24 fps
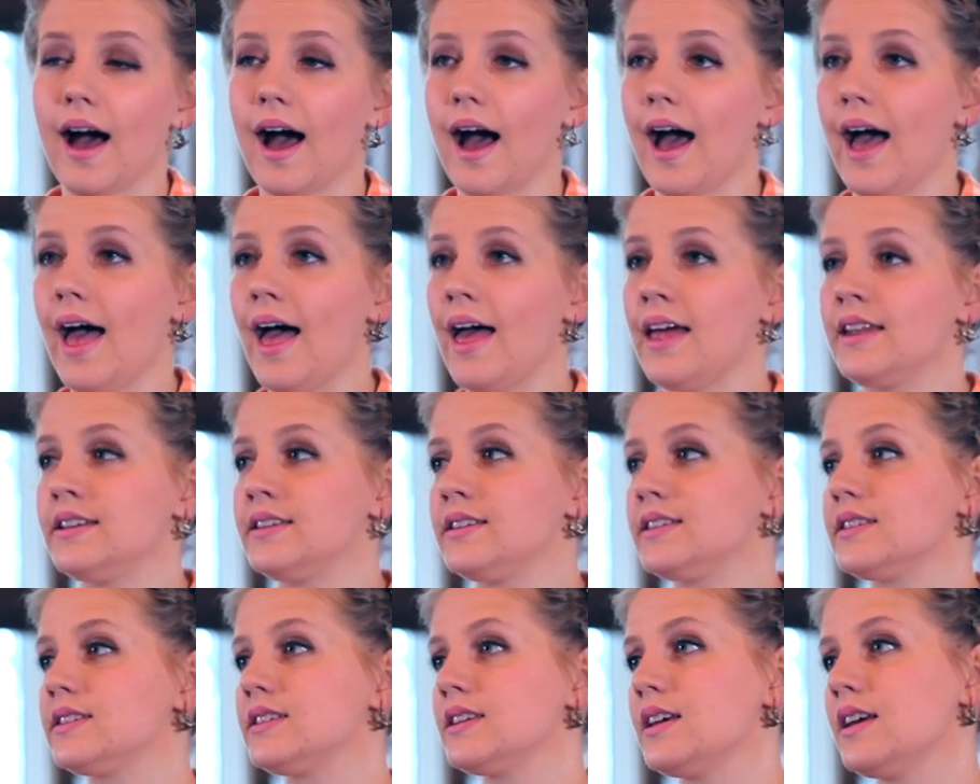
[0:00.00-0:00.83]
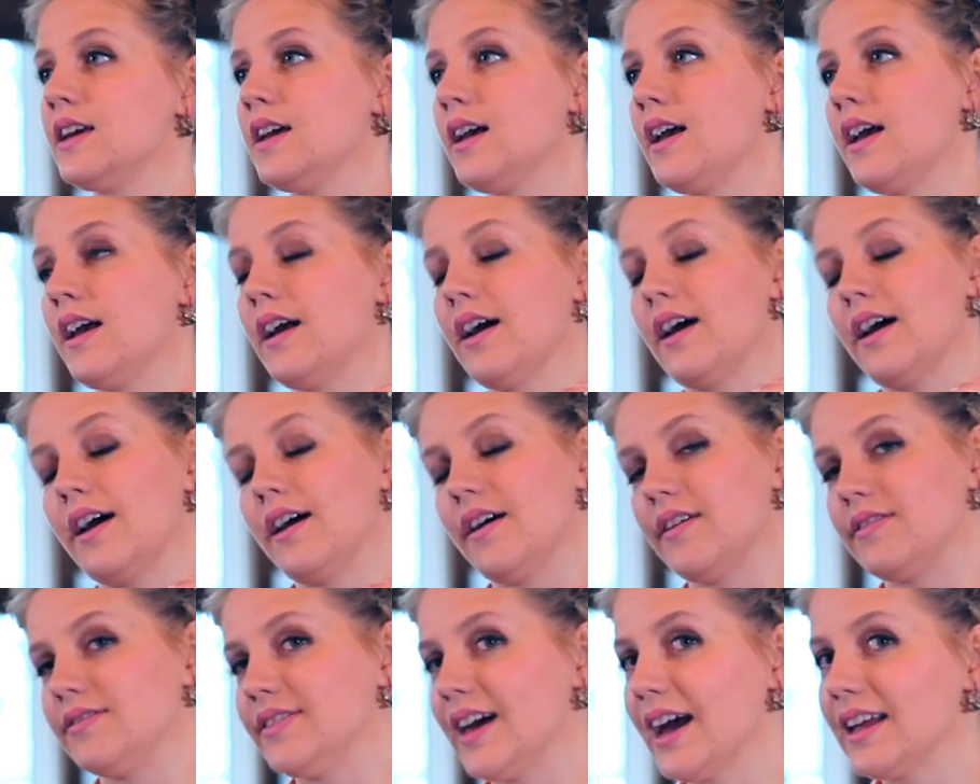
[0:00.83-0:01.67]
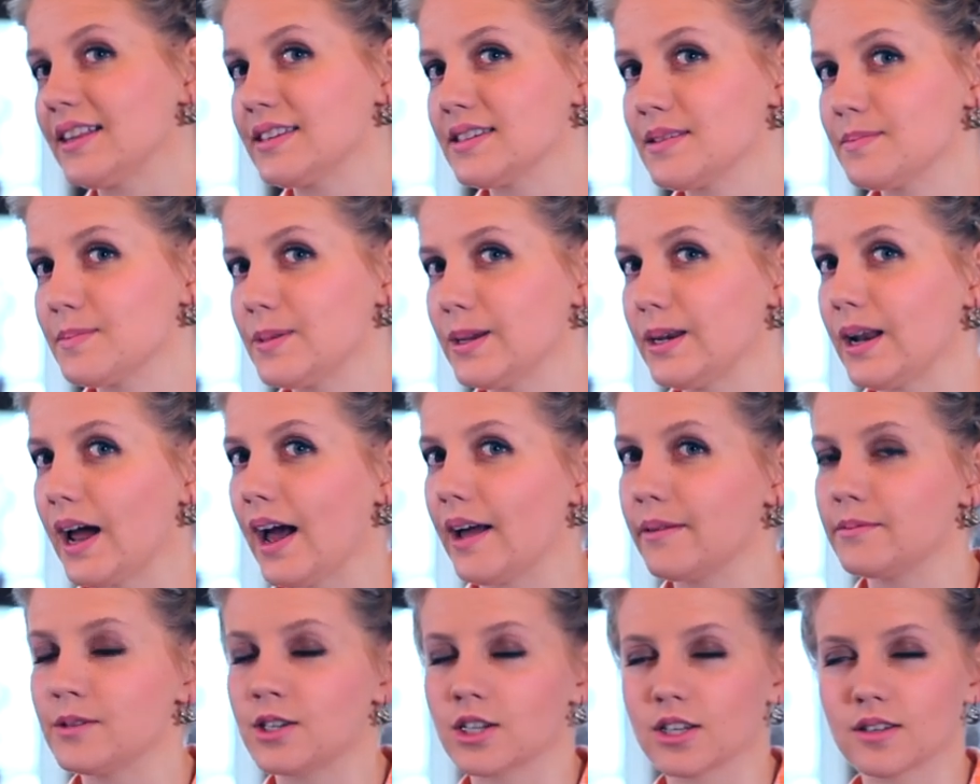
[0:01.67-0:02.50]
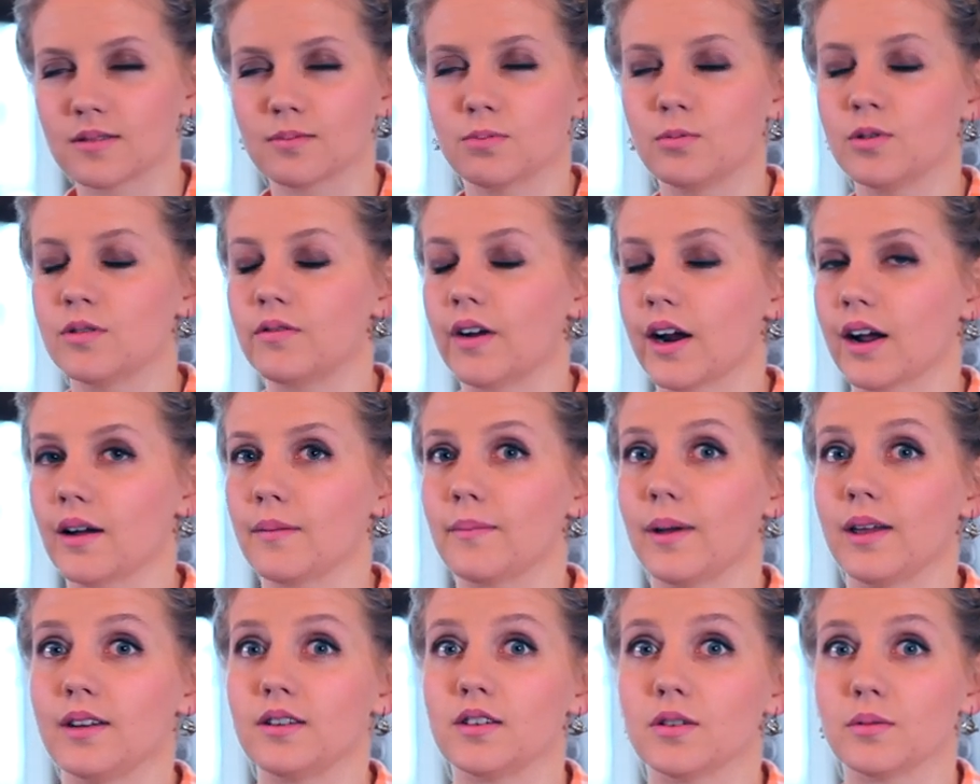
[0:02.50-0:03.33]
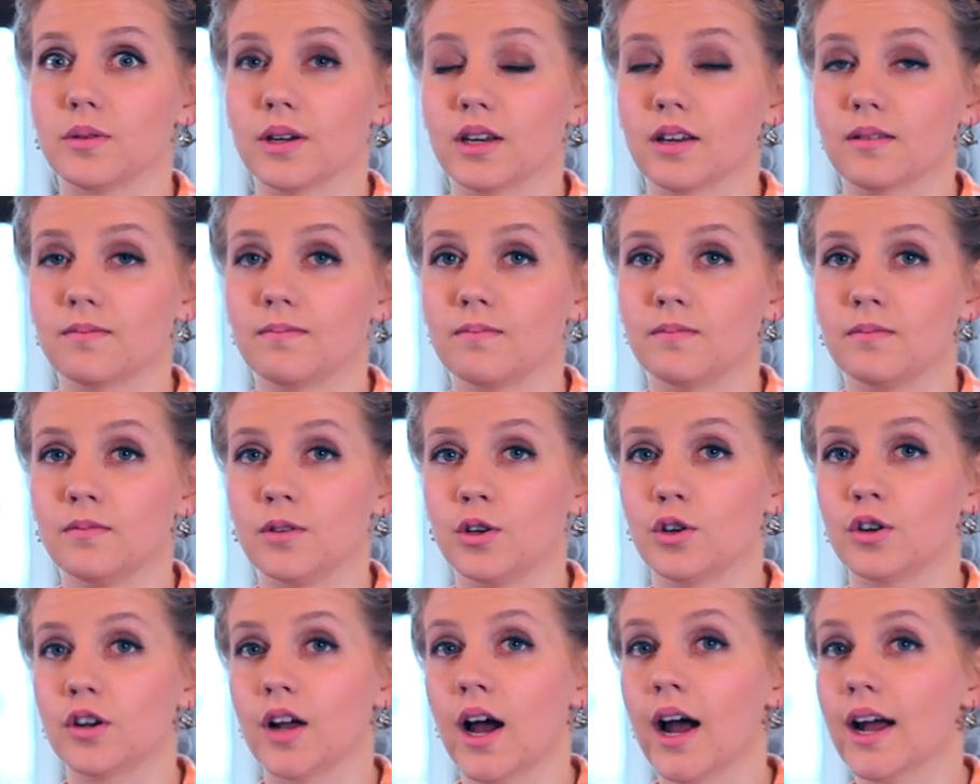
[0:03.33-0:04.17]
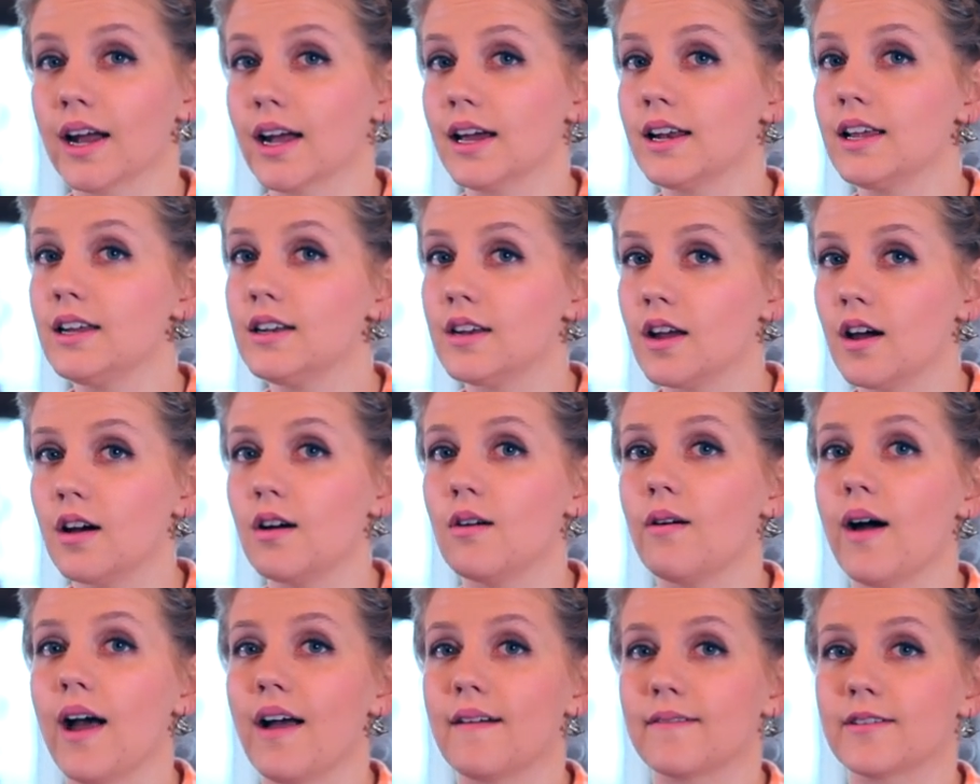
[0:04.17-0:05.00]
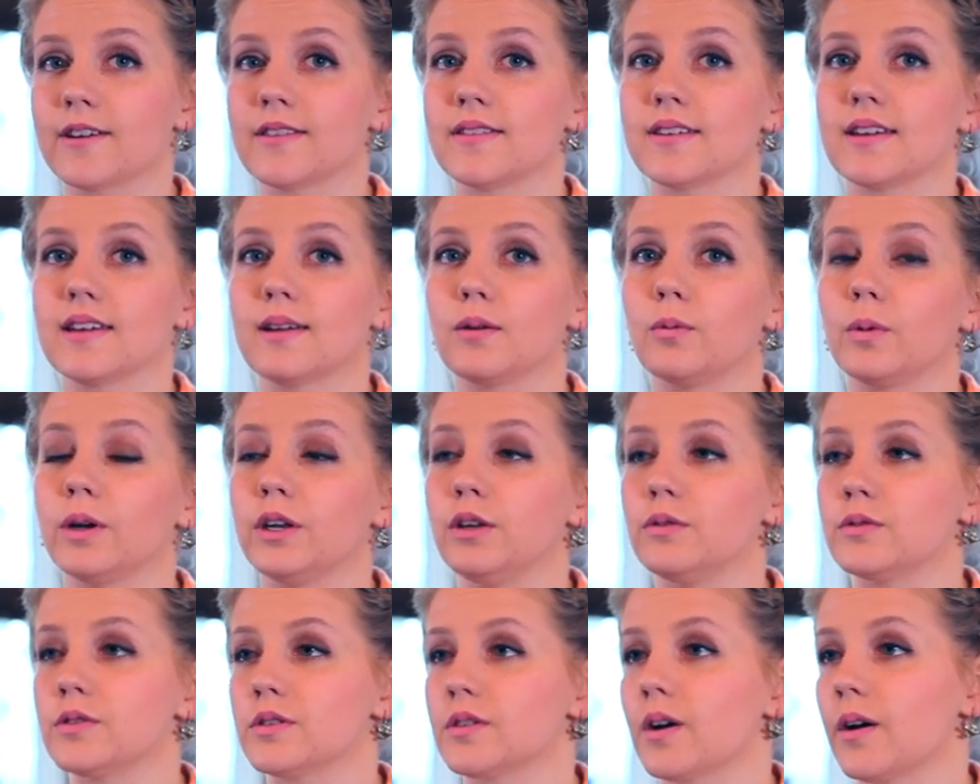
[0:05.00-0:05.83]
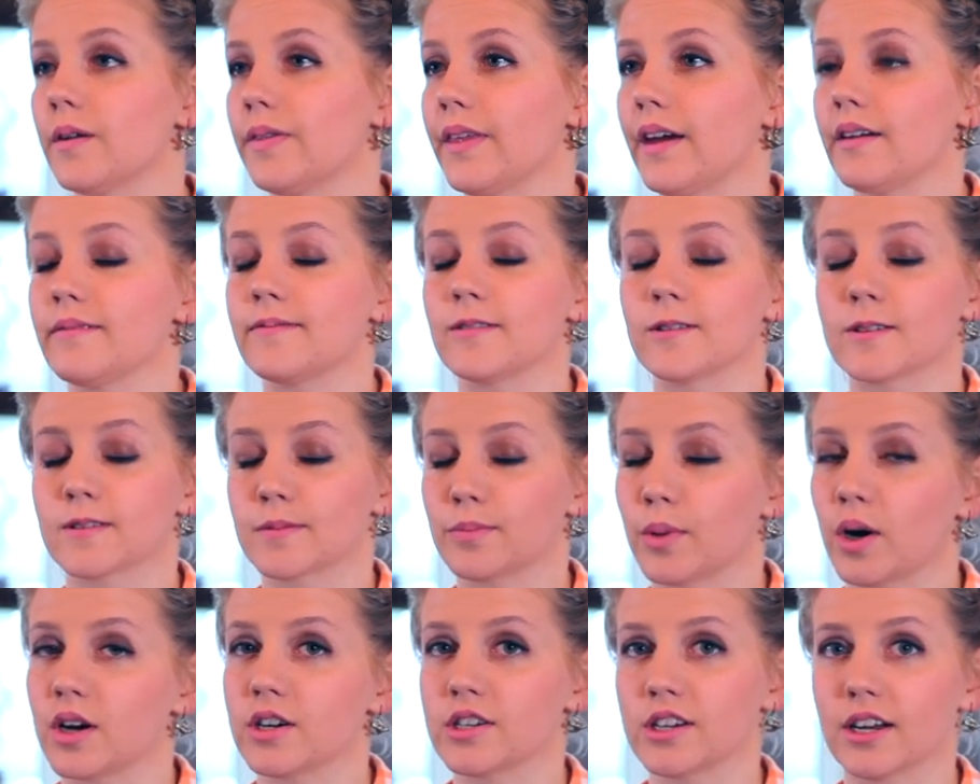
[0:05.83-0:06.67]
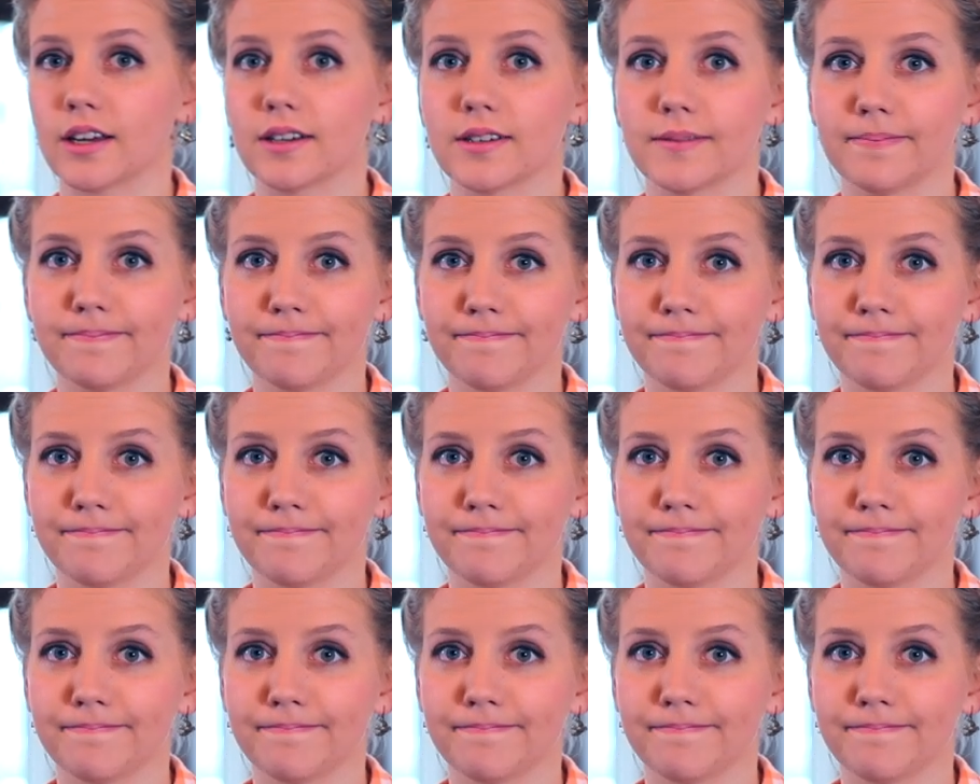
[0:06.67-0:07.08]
And that's something I just would recommend doing. You're not gonna know everything when you start that first project.